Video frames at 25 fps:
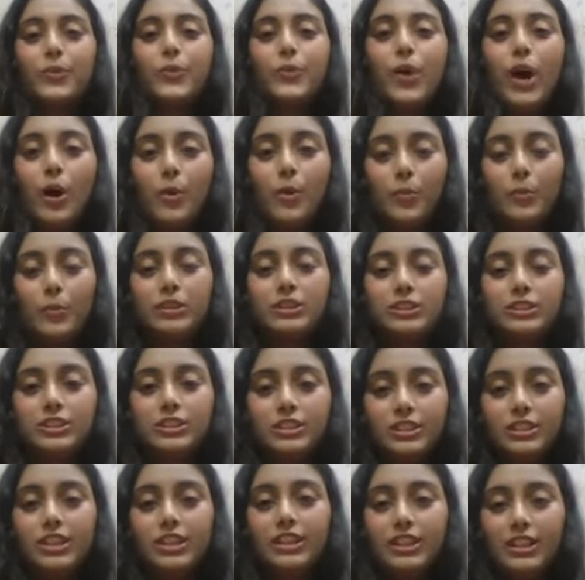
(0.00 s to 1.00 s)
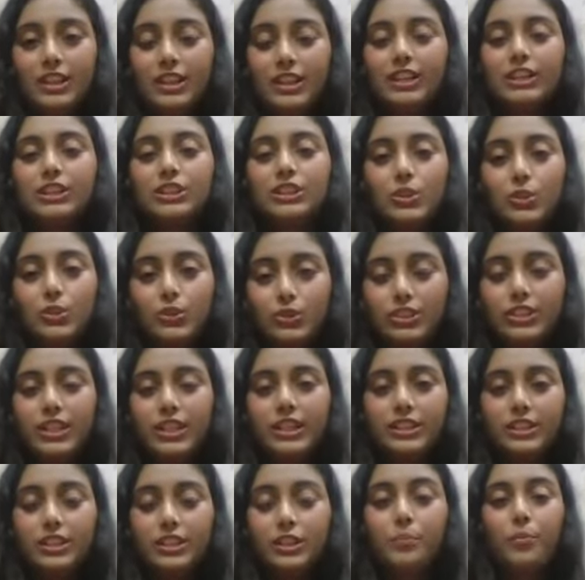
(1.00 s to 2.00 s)
know how much those
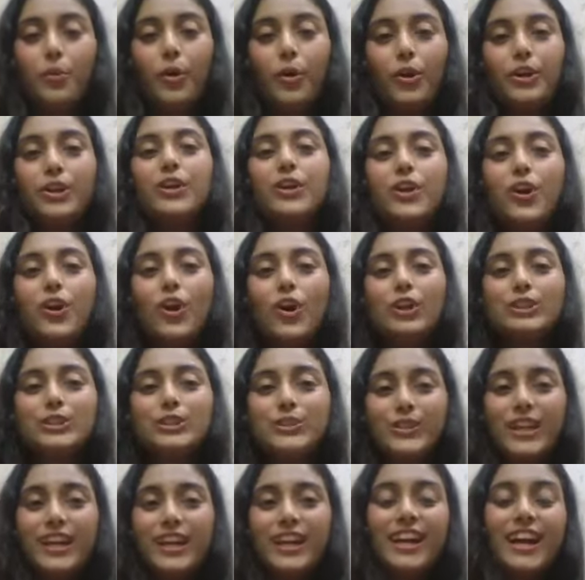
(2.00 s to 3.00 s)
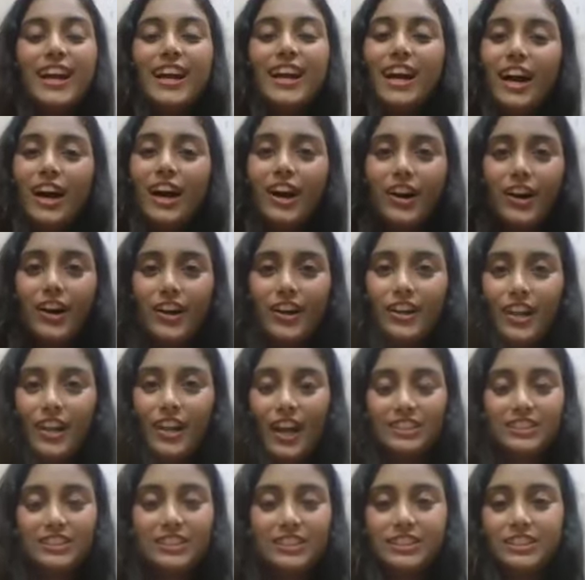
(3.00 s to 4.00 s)
things are important. And also like
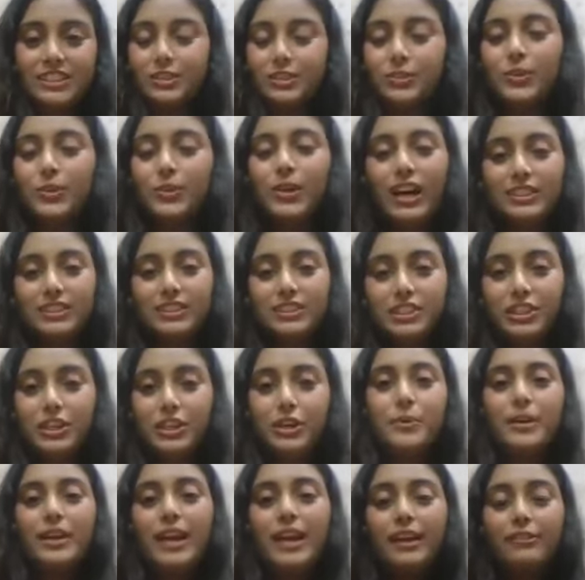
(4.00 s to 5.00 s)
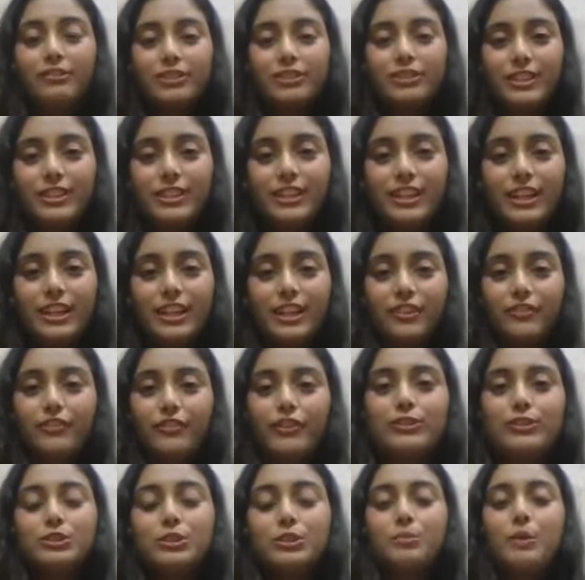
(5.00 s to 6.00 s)
last year when I was a little
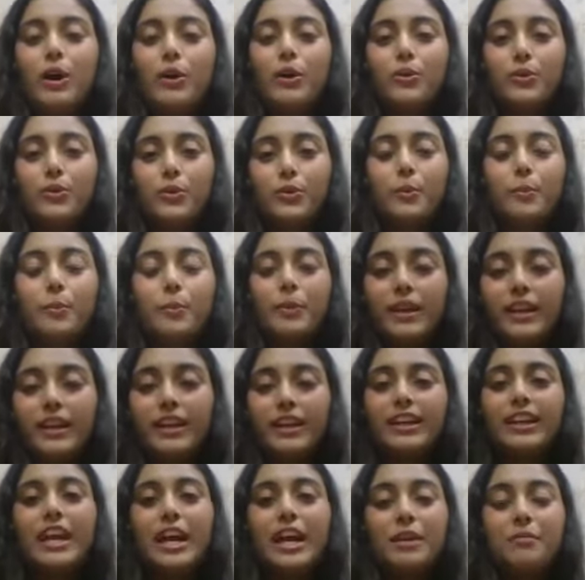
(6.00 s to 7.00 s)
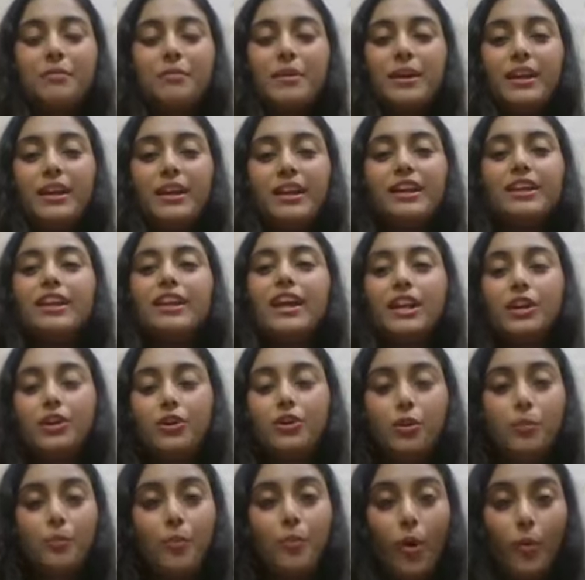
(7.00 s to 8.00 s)
confused about picking DNB in Delhi or
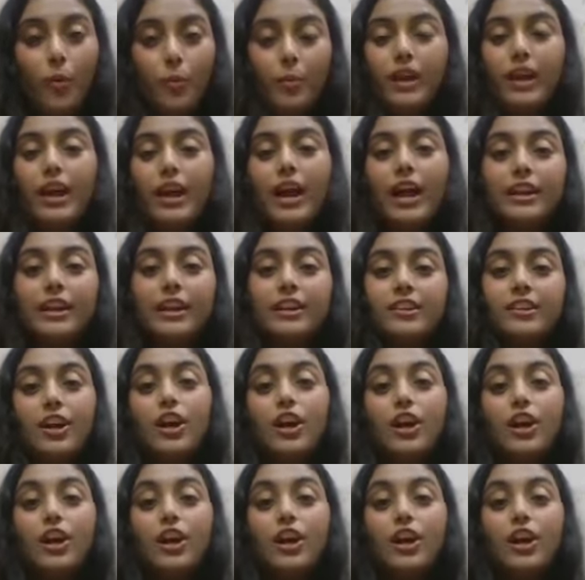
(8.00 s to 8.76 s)
Bombay and